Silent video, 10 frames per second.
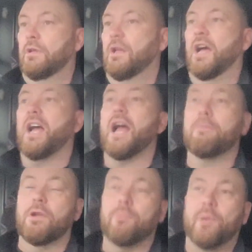
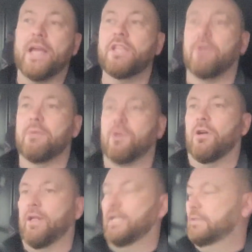I'm not paying you
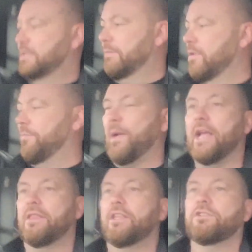anymore then. I'm not
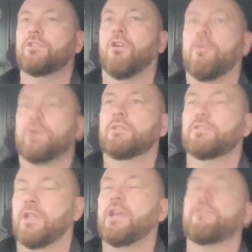paying the
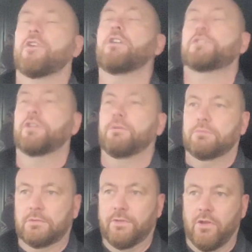instalments. No, you've got to.
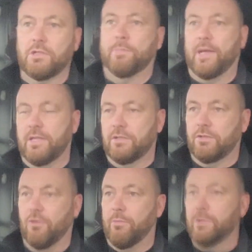You've got to pay the
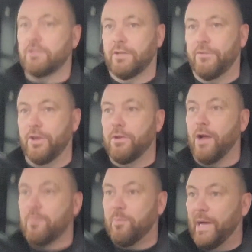instalments. And if you
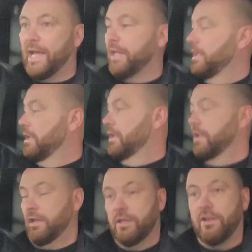don't pay,
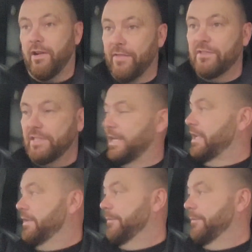your auntie,